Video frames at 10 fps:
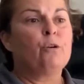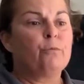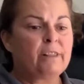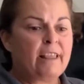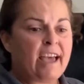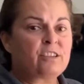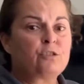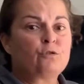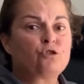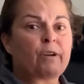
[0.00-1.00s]
Relax,
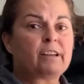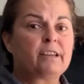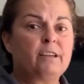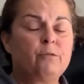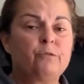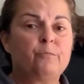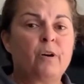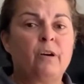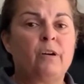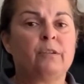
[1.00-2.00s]
don't try to kill the
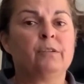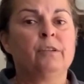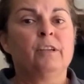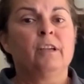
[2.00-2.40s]
ball.